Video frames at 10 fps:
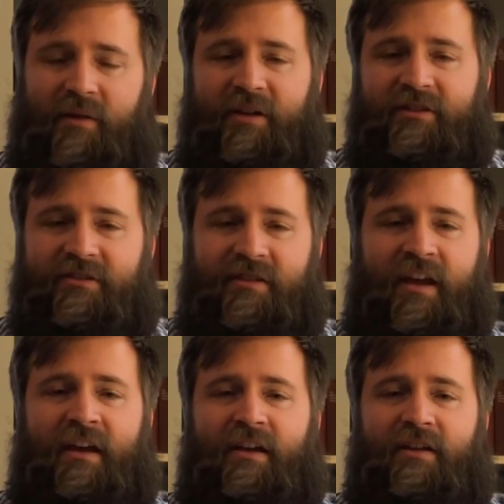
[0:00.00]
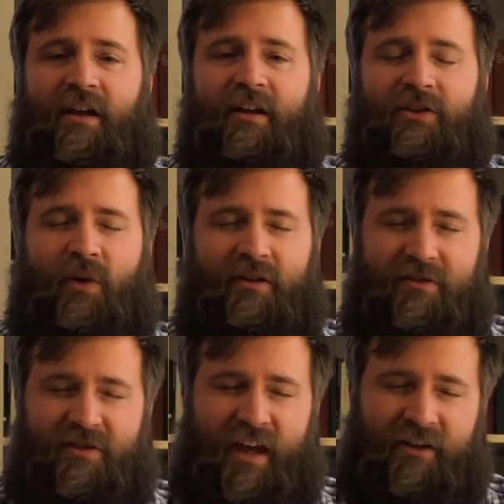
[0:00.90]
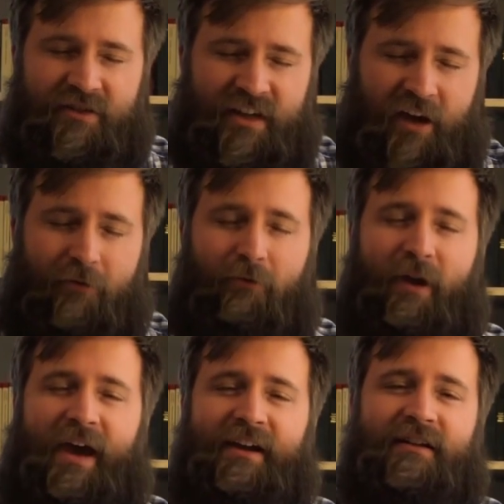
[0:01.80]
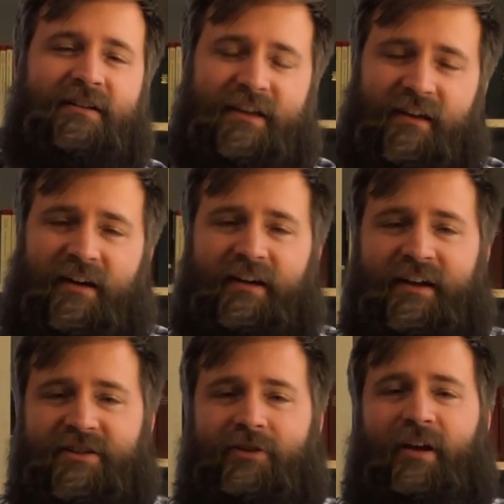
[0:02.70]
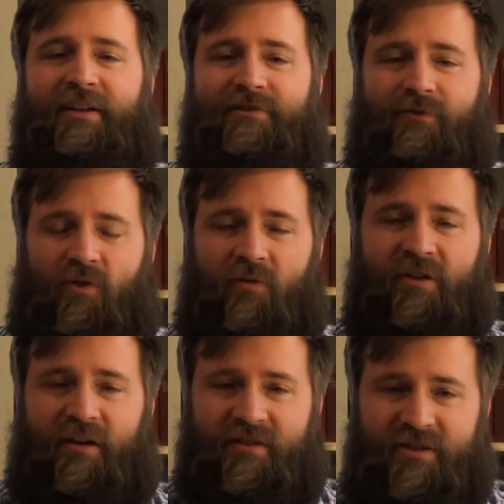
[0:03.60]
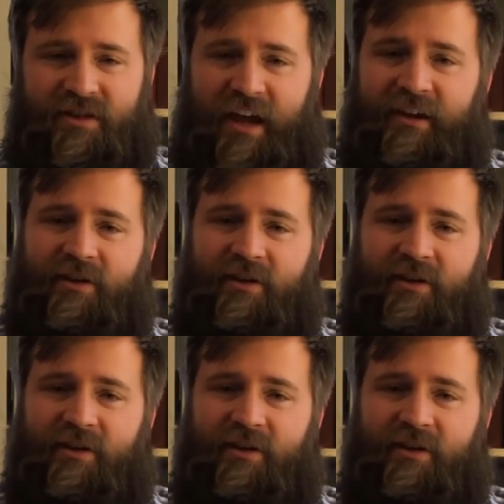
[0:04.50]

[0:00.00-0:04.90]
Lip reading: I mean, just to understand just how radically God has transformed our state,